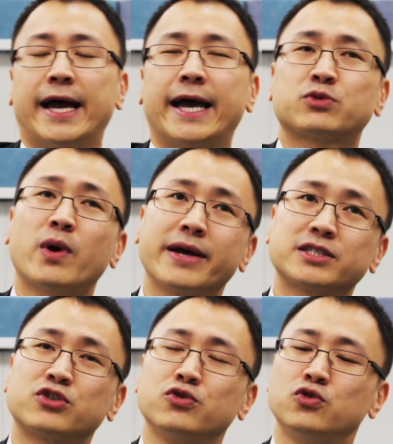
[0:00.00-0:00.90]
as well
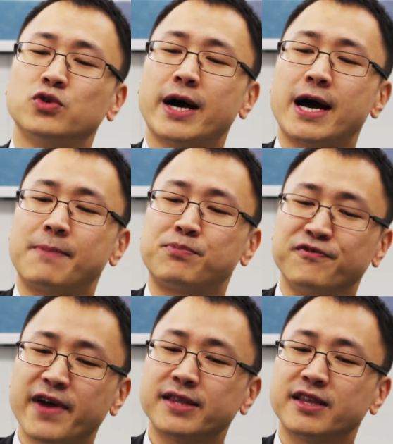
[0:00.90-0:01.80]
as to
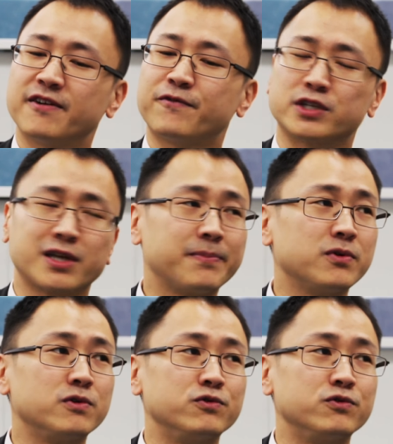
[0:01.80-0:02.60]
prevent, for example,